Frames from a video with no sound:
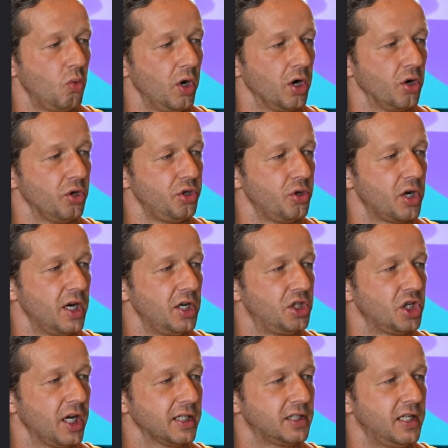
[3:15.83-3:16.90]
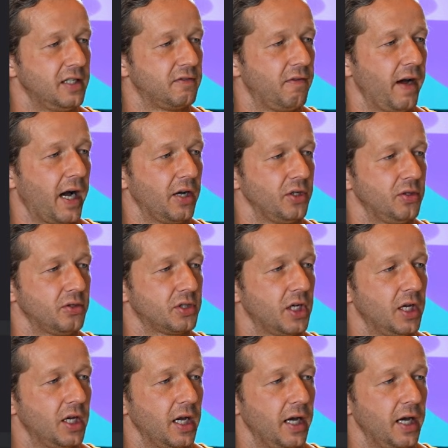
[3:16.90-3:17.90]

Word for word: where you can adjust these values